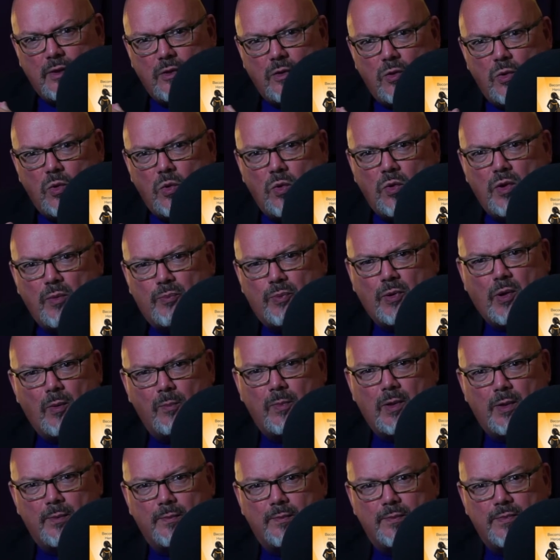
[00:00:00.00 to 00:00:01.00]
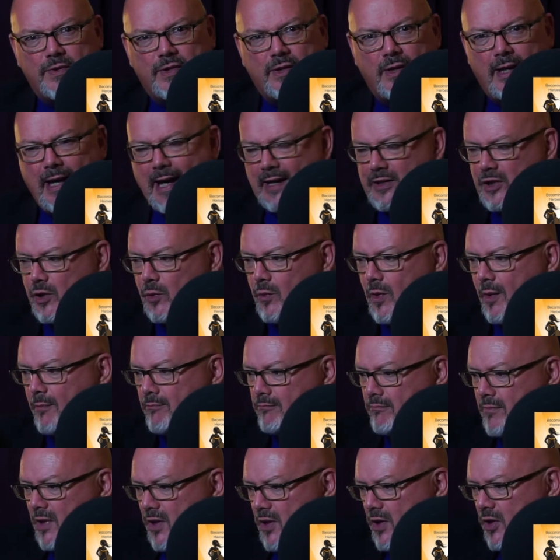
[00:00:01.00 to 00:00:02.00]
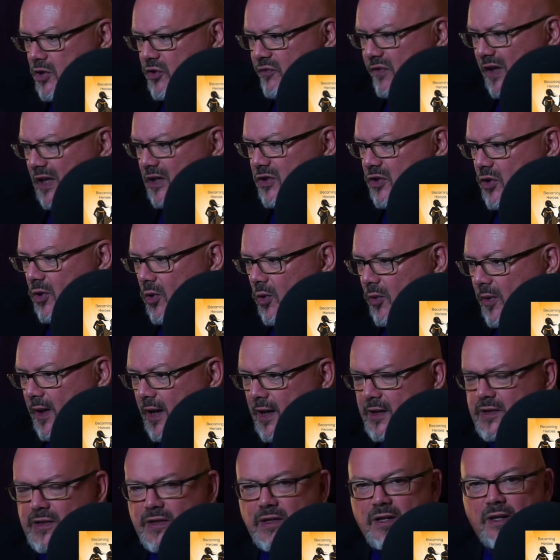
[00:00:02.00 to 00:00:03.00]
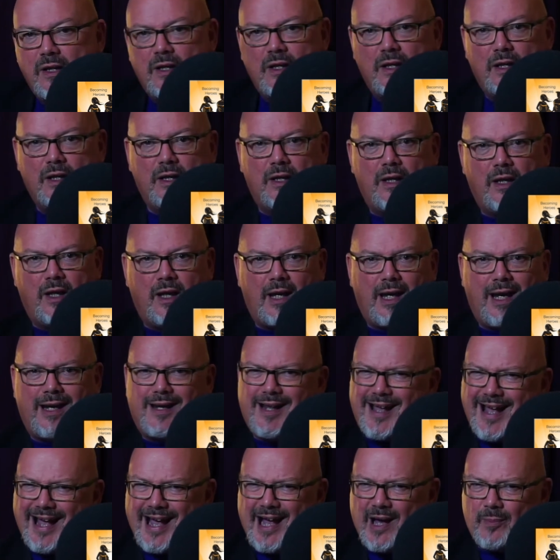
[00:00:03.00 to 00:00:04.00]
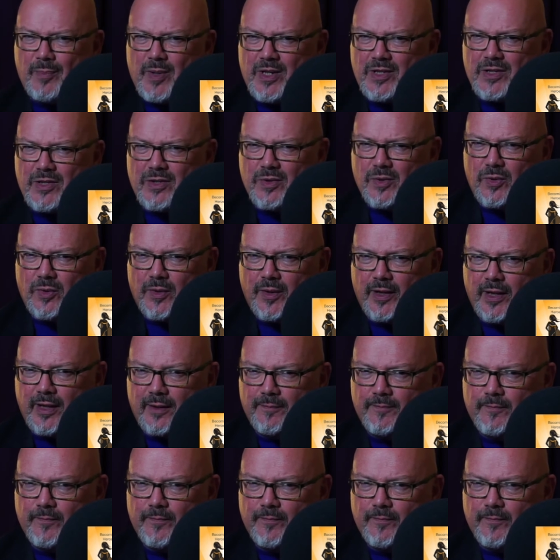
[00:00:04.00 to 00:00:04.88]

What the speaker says: all the problems, and you emerge victorious in a happy story.